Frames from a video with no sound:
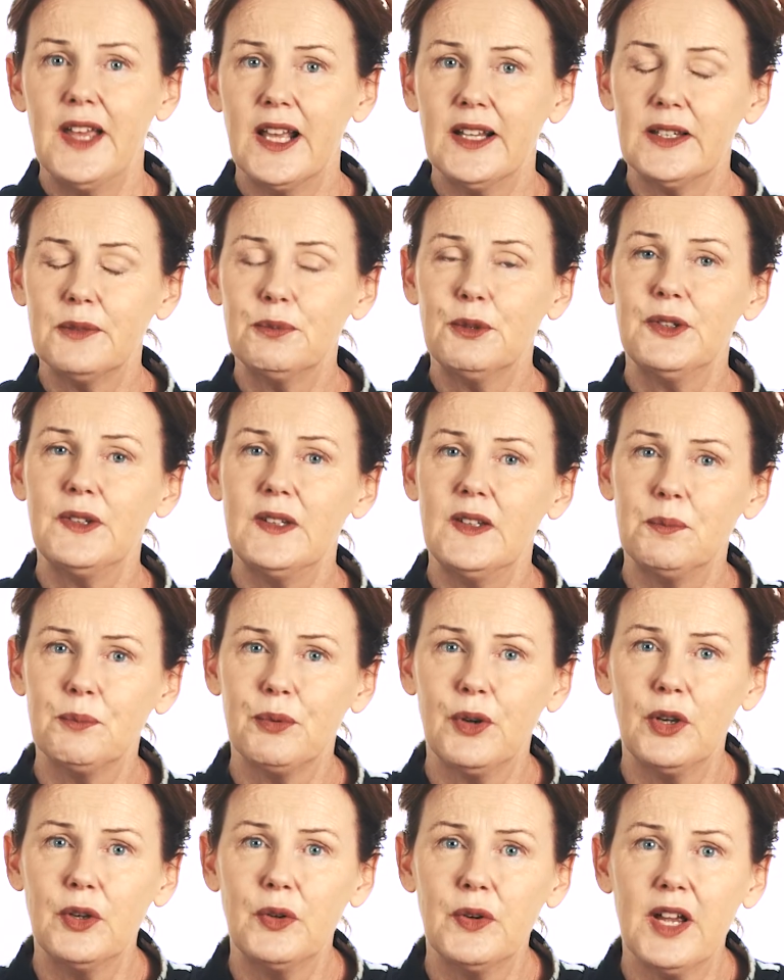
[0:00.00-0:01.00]
that's what this
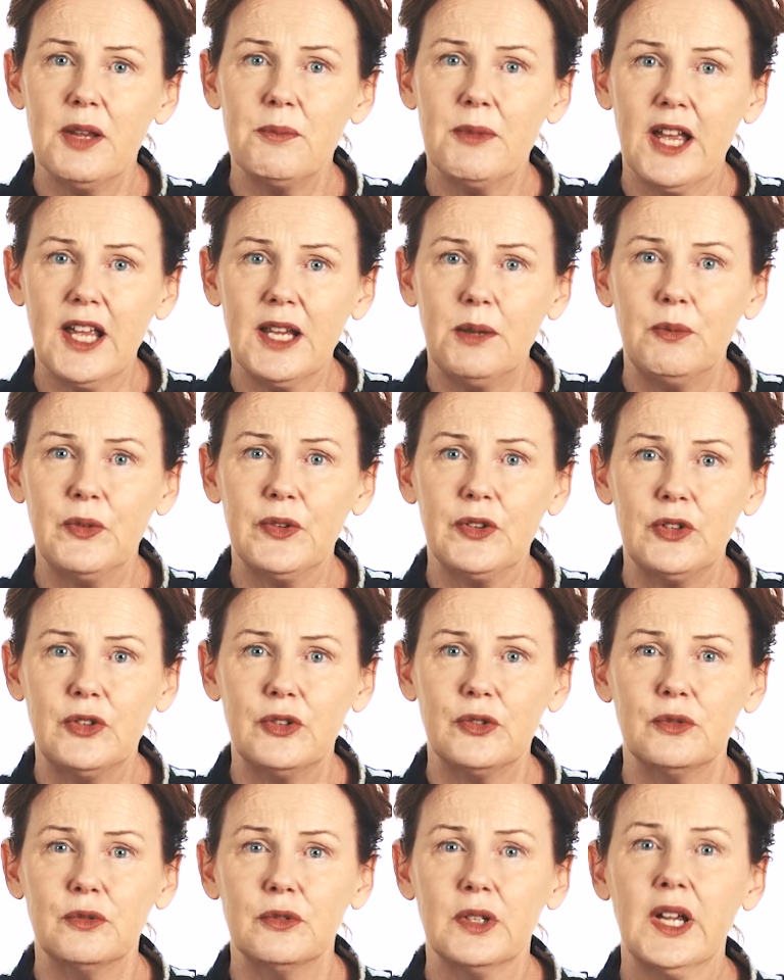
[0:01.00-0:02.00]
program aims to
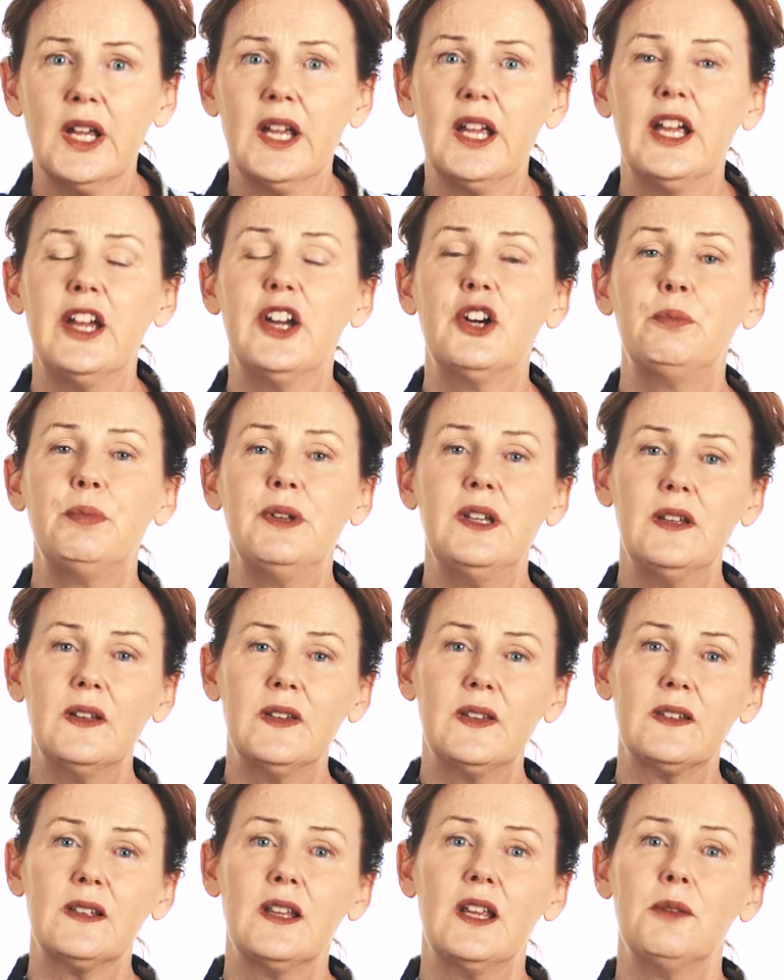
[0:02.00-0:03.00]
do, helping
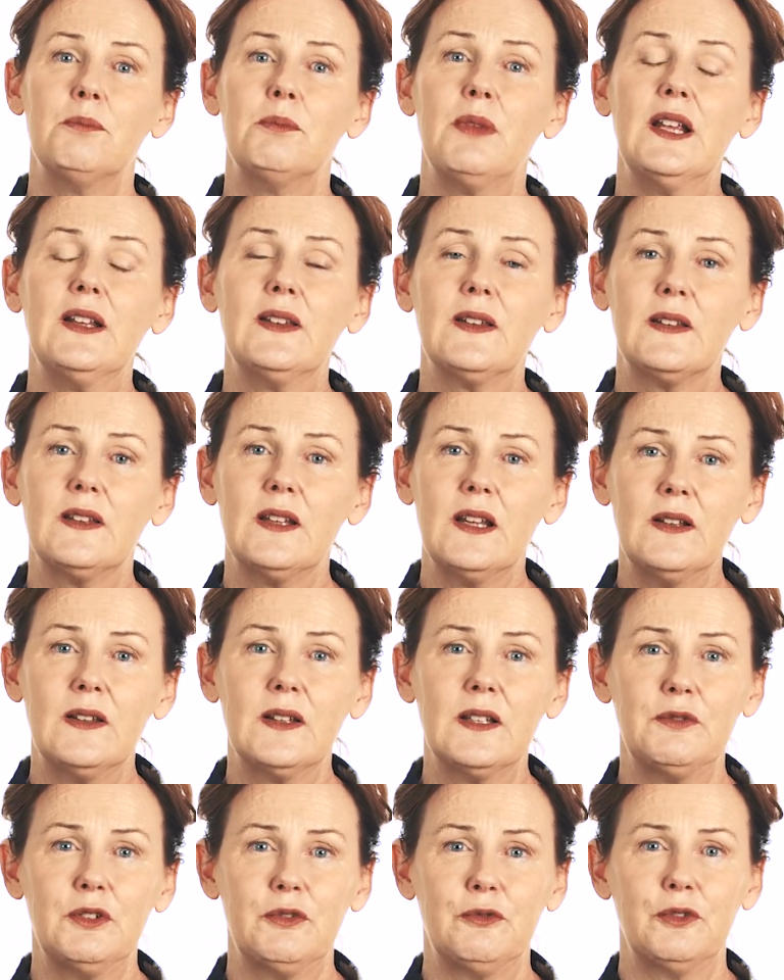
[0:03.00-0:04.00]
us make
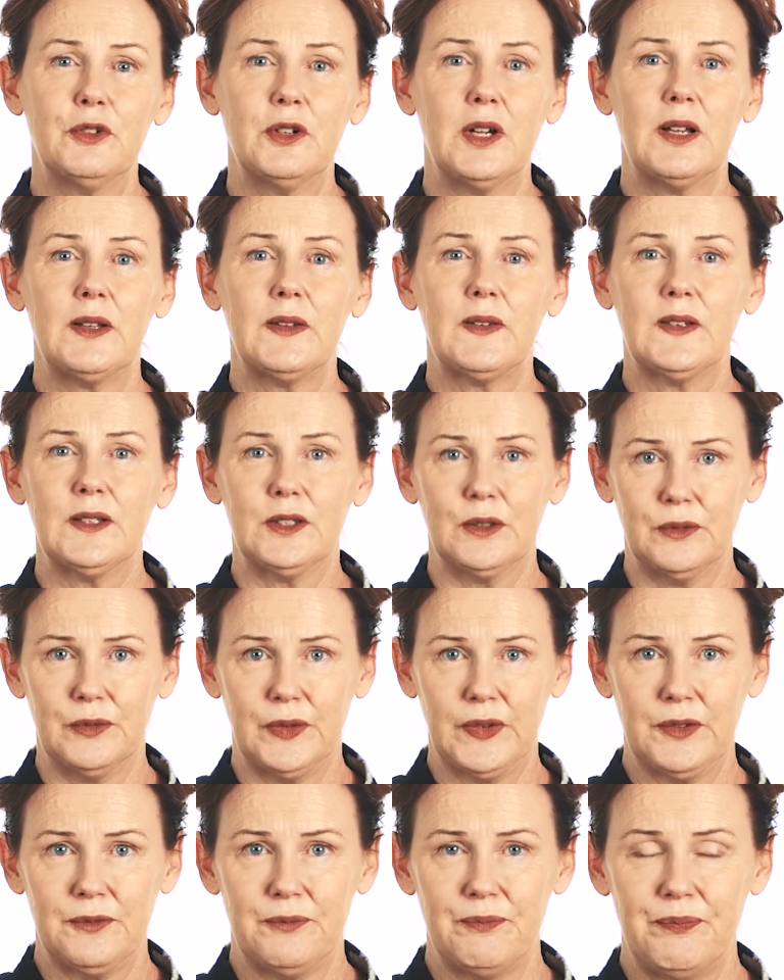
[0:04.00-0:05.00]
sense of it for
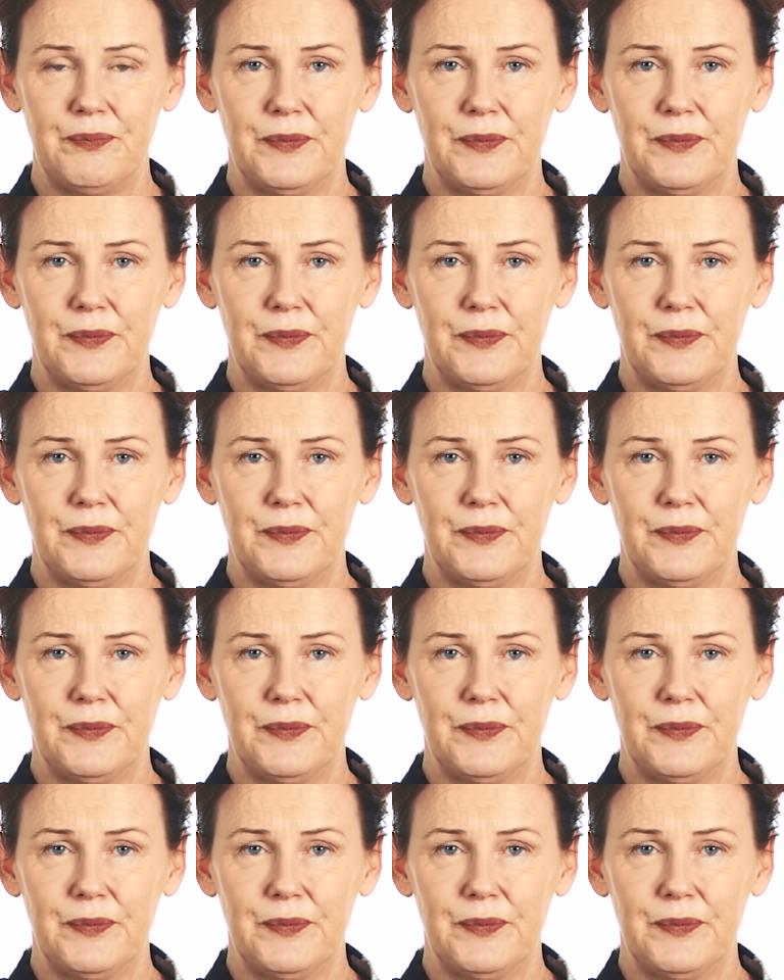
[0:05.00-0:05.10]
ourselves.